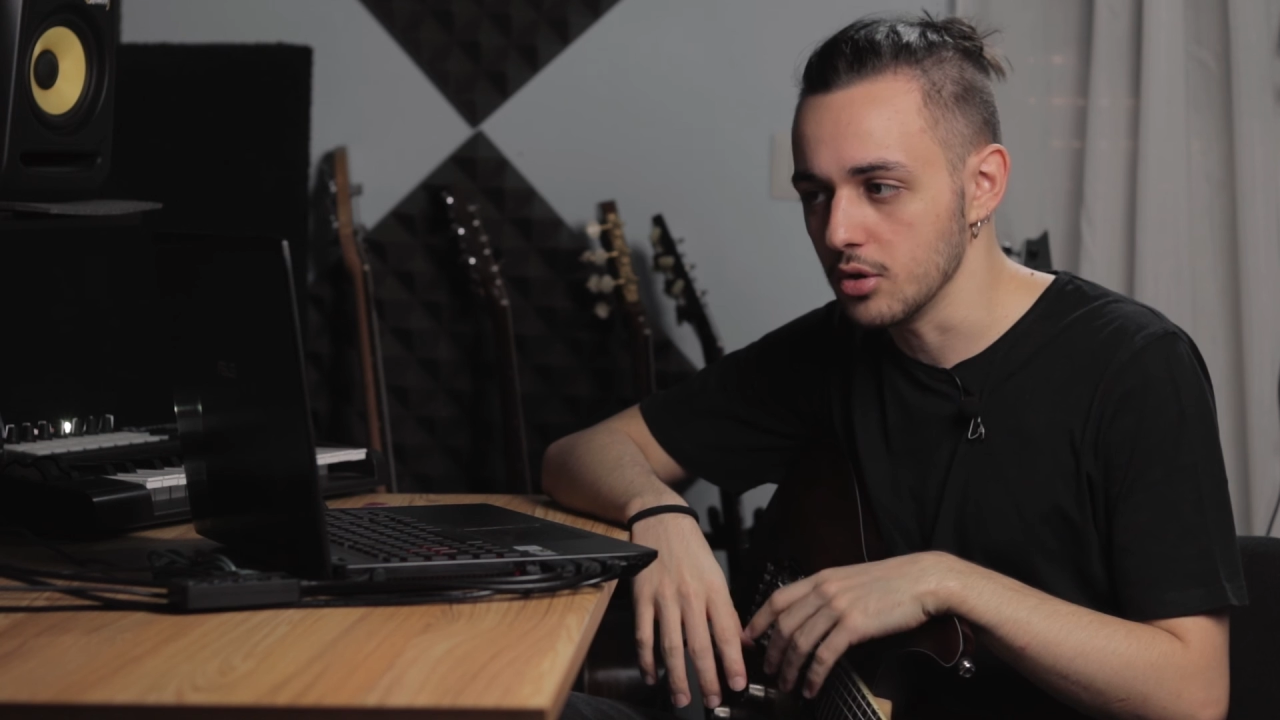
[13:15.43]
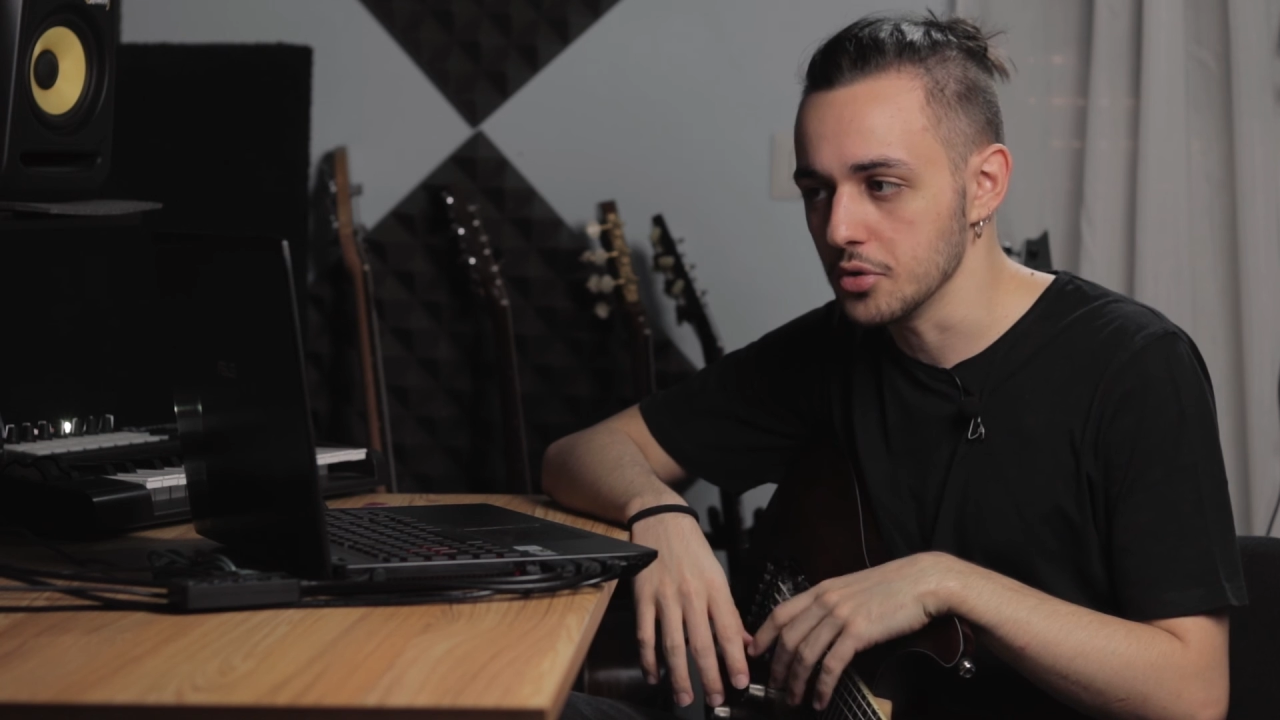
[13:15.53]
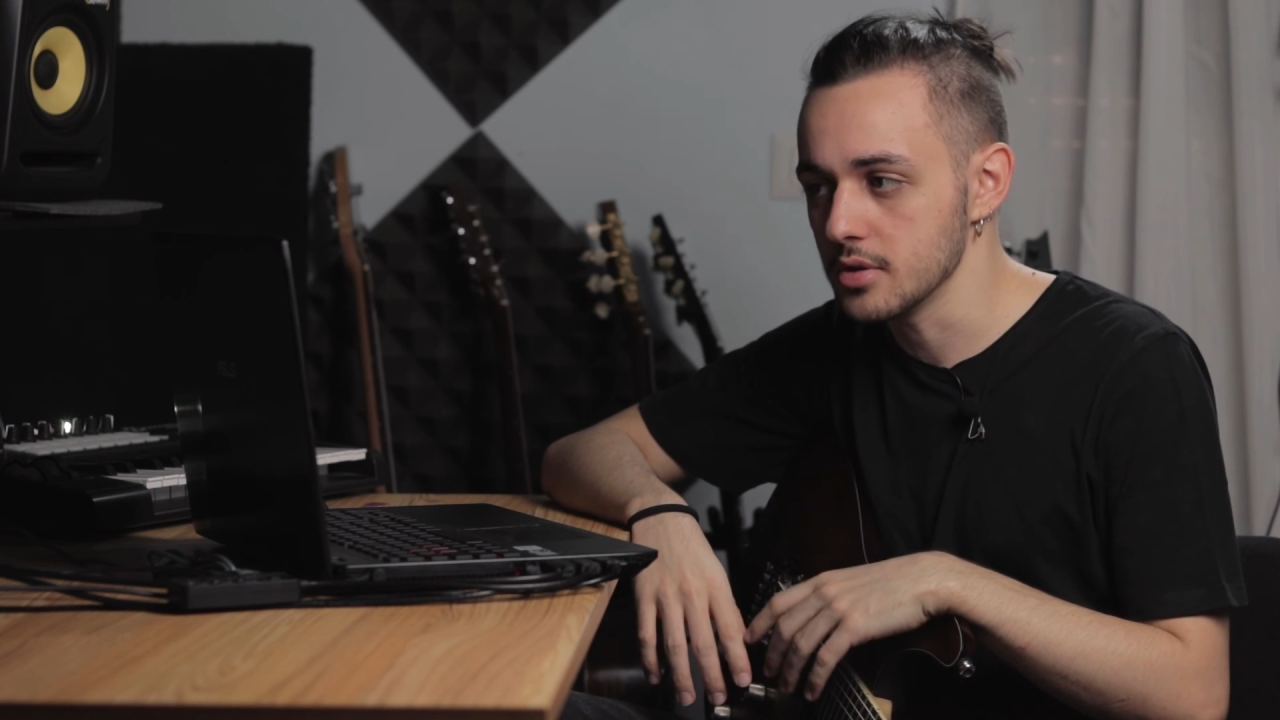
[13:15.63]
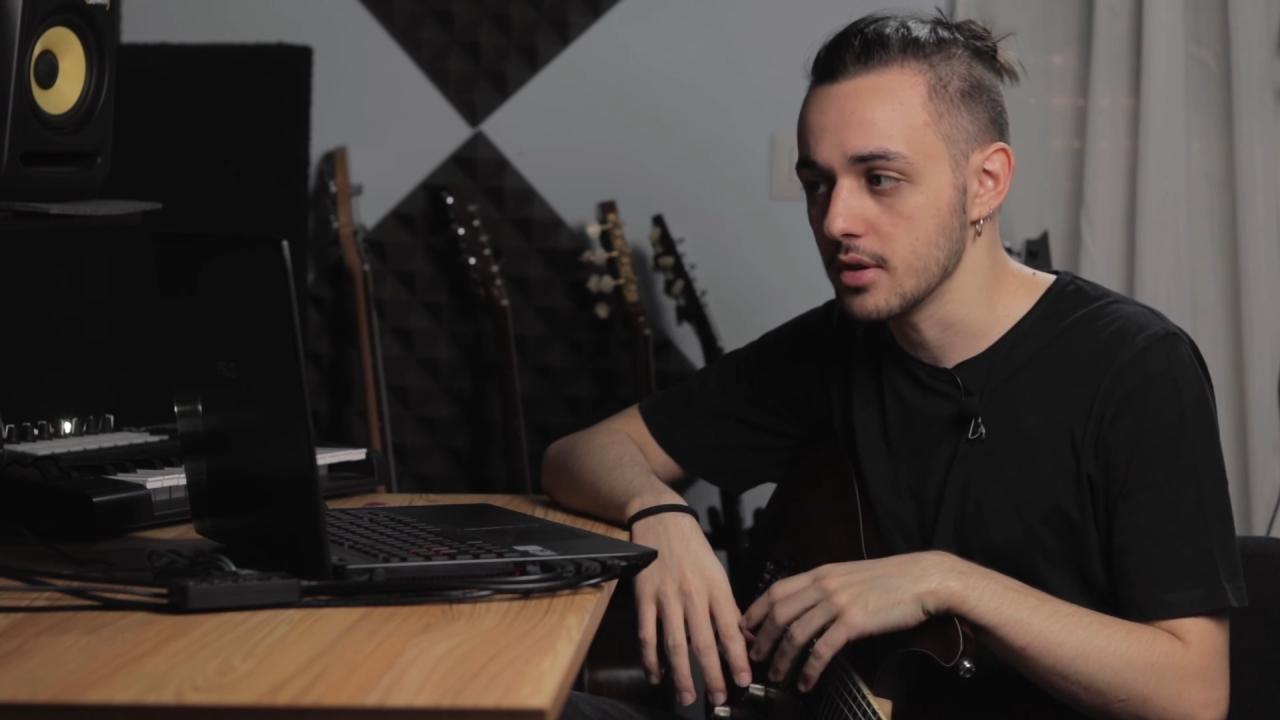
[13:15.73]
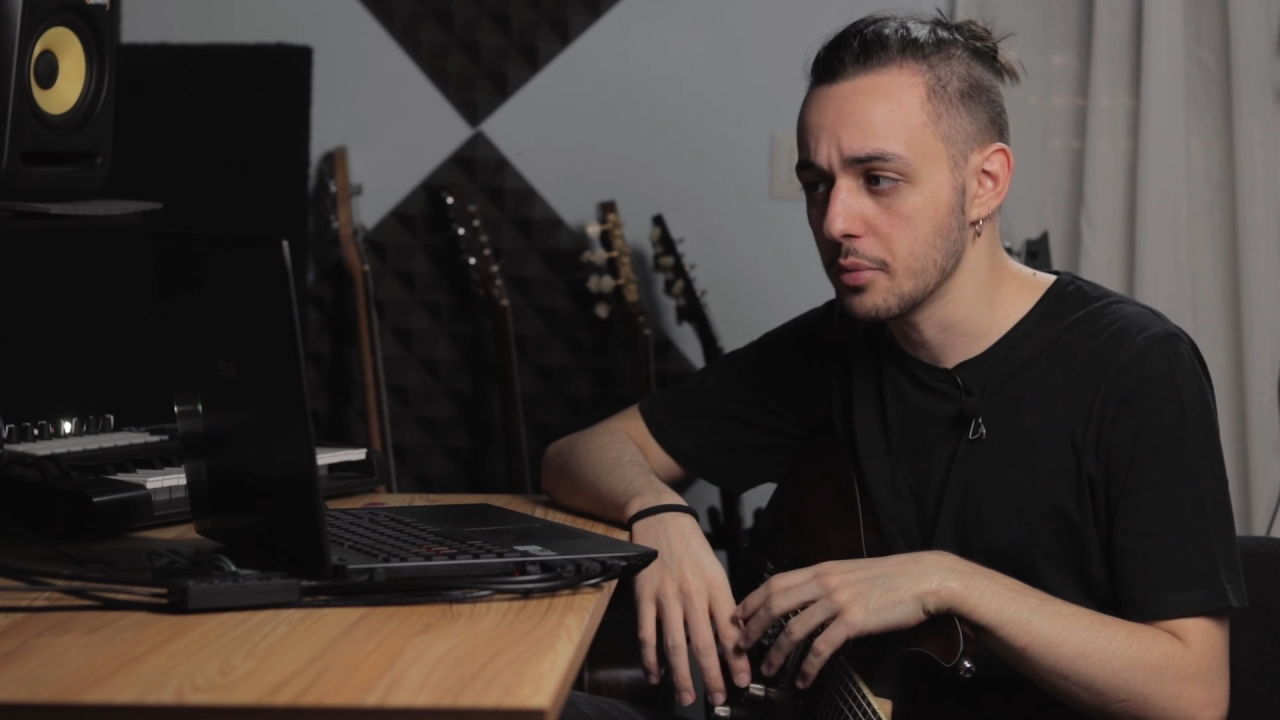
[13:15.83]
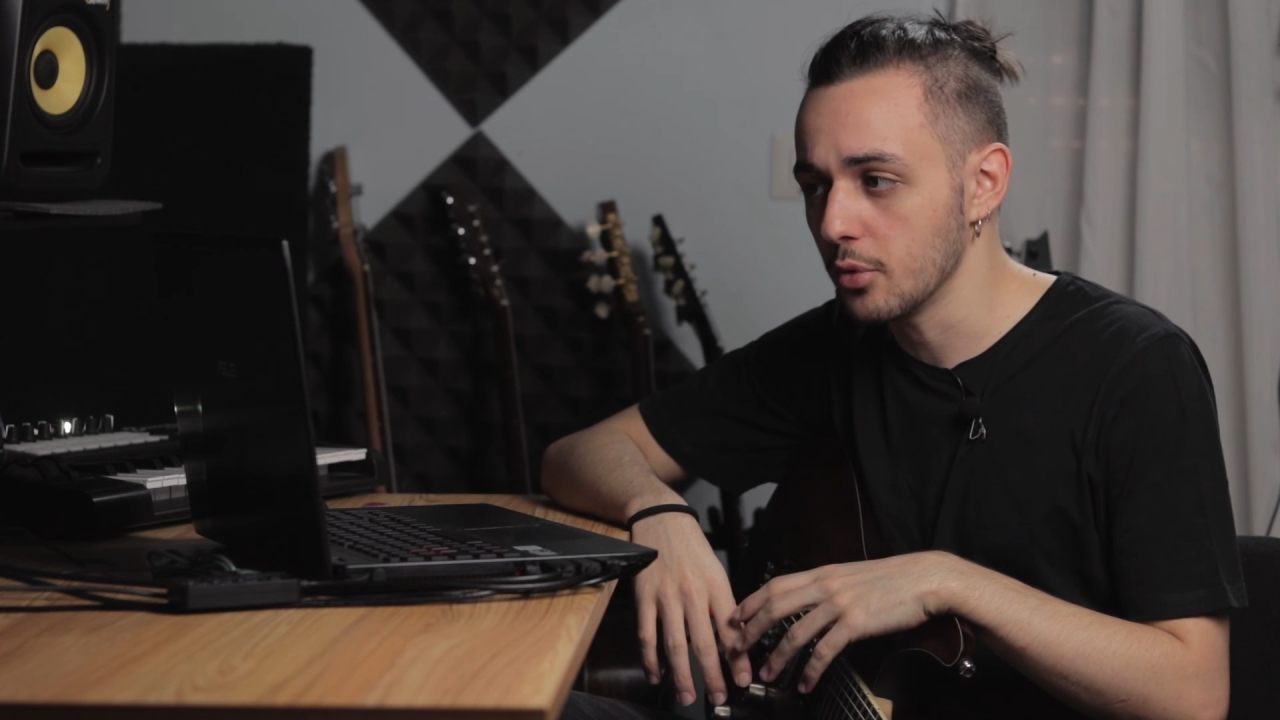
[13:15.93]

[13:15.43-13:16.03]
use